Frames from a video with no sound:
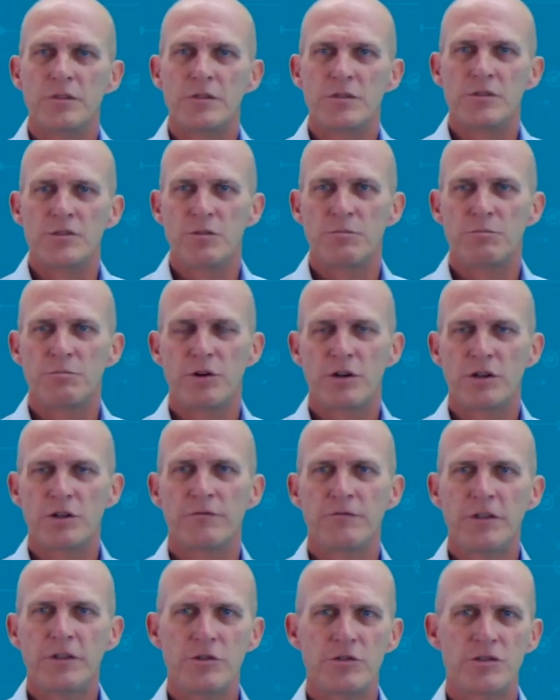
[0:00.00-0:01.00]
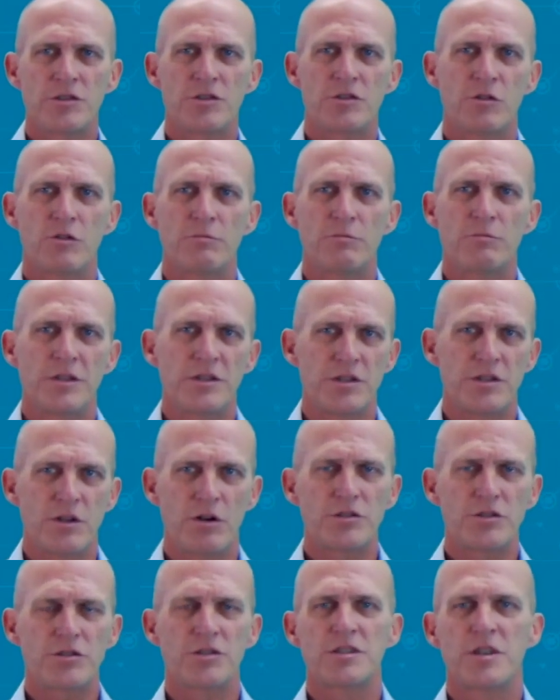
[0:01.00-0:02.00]
support of video scope is
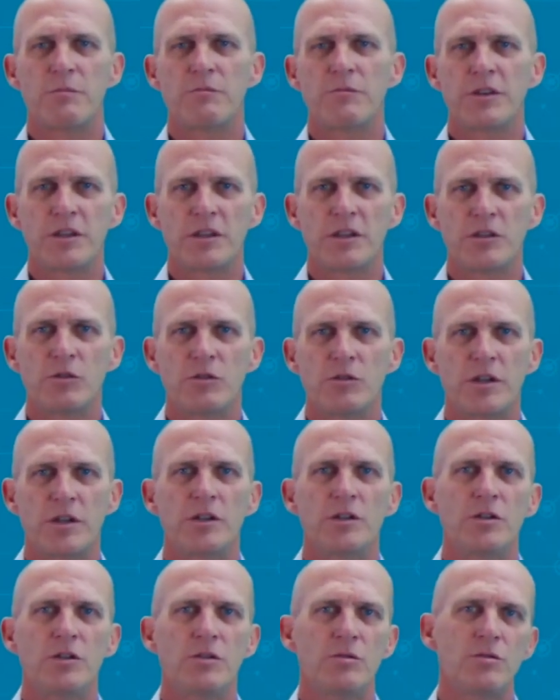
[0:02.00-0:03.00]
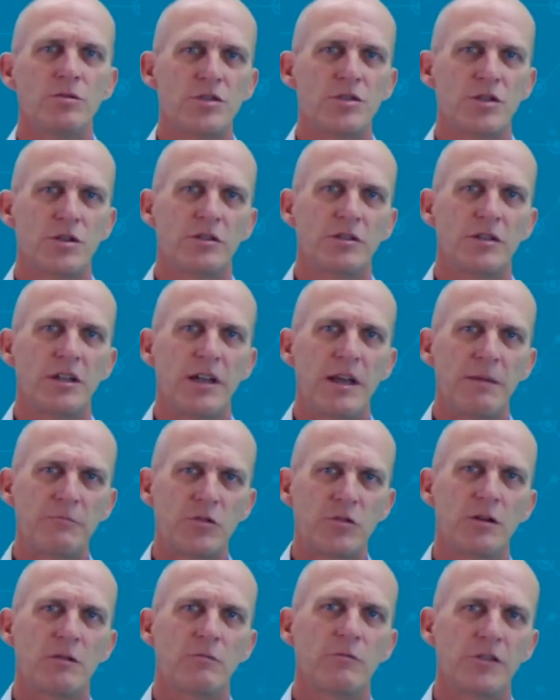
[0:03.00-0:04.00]
also something you can use on your
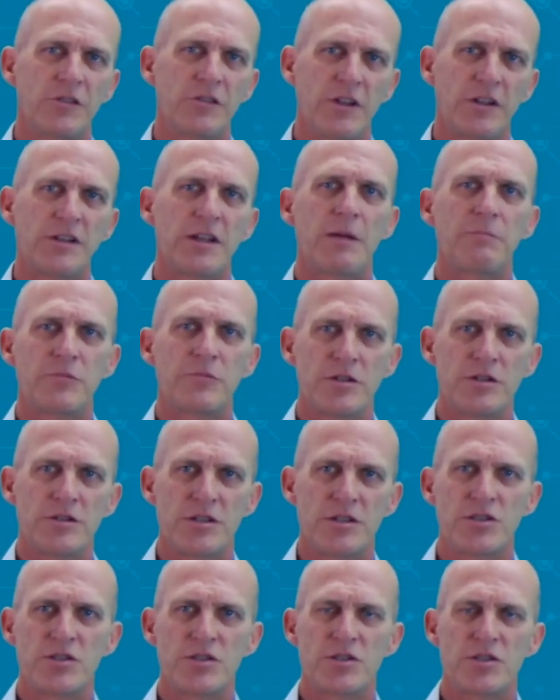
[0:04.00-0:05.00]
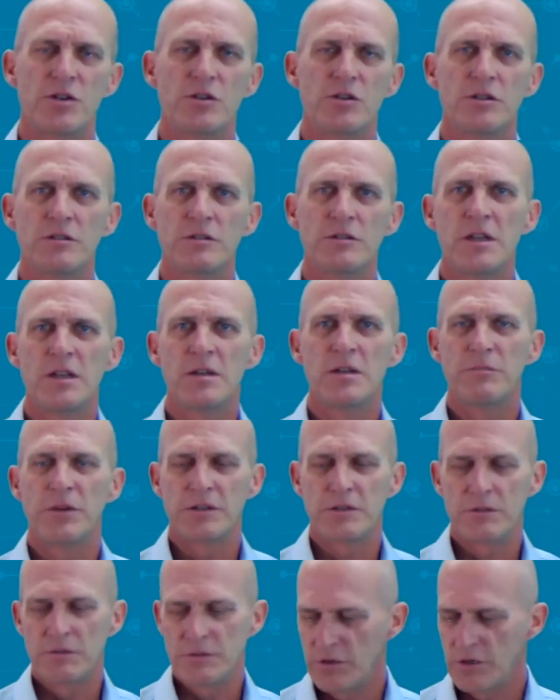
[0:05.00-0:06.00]
laptop with adapters and so on.
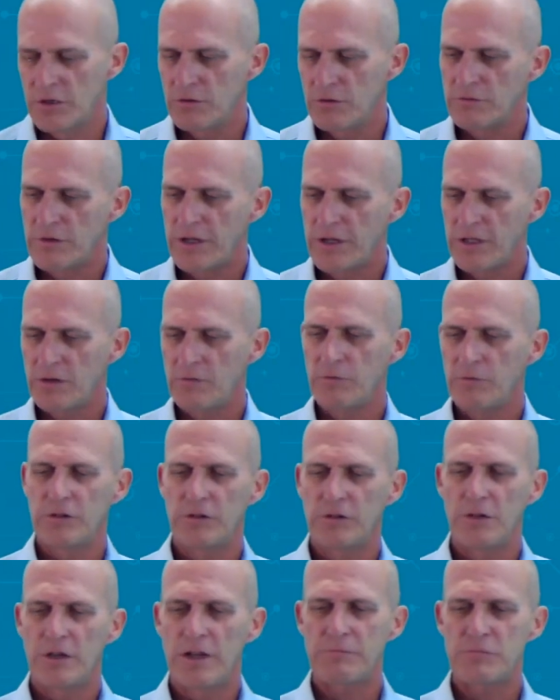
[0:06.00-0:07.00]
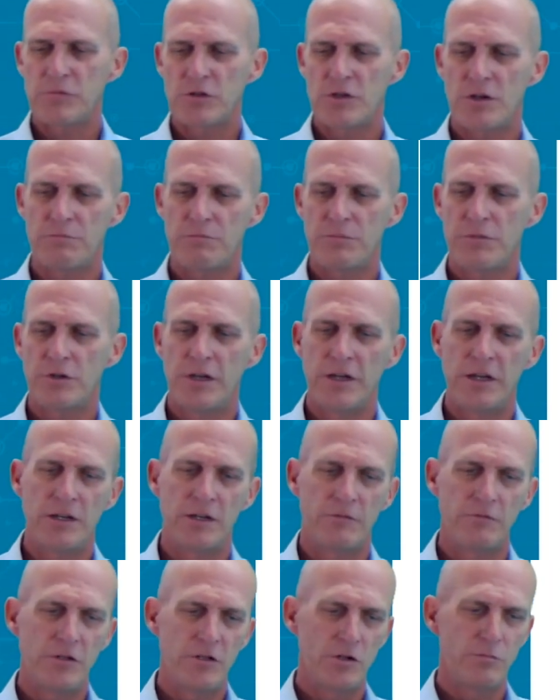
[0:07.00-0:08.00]
But you know, running with your laptop and a
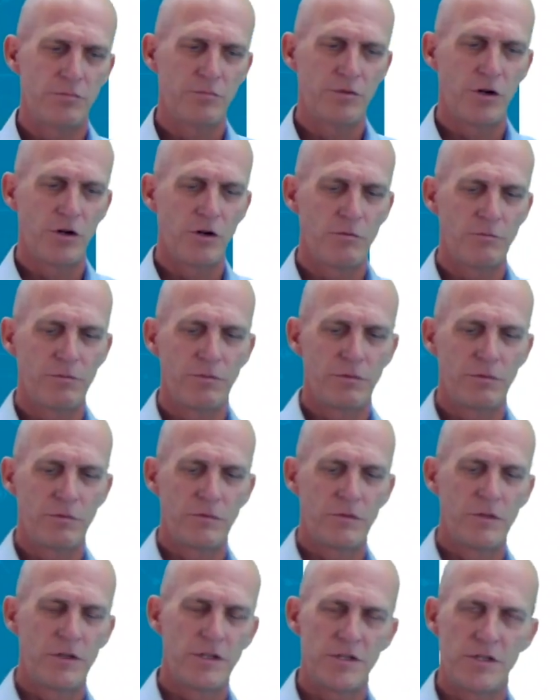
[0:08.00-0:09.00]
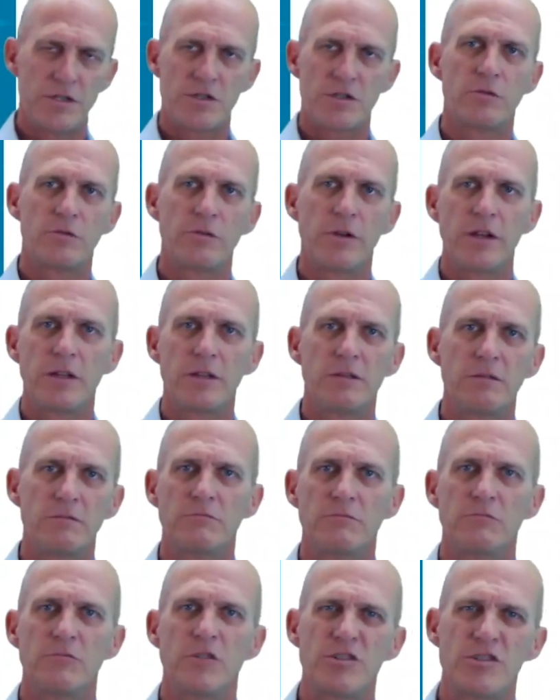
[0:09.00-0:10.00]
video probe is already
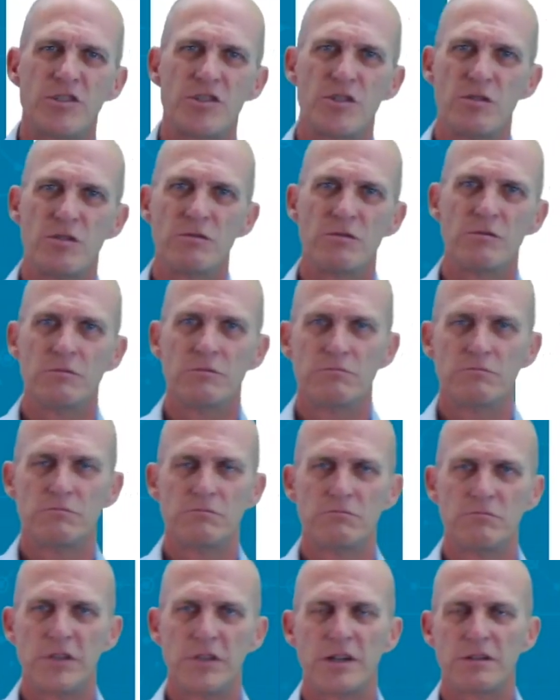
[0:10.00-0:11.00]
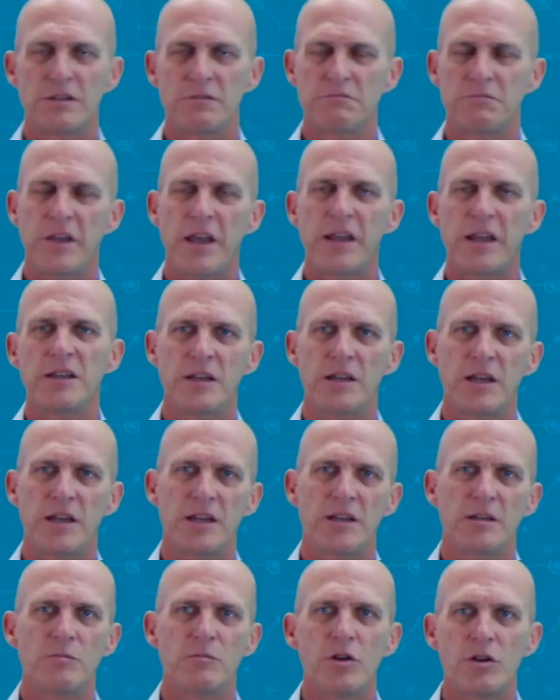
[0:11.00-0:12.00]
not so handy
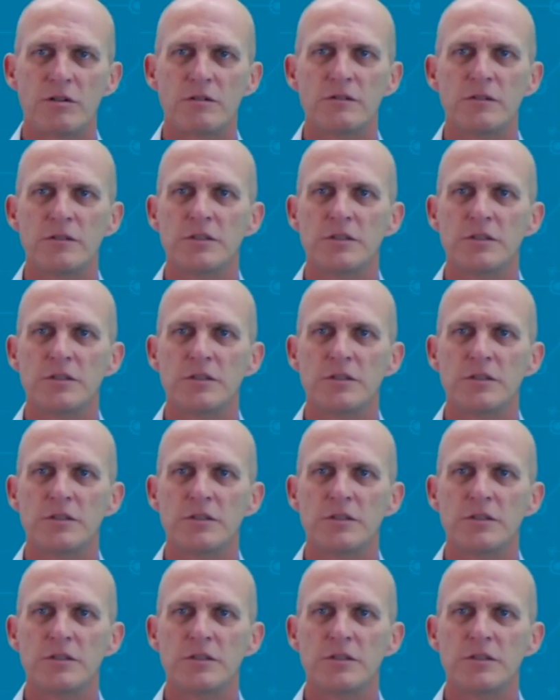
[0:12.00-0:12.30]
anymore.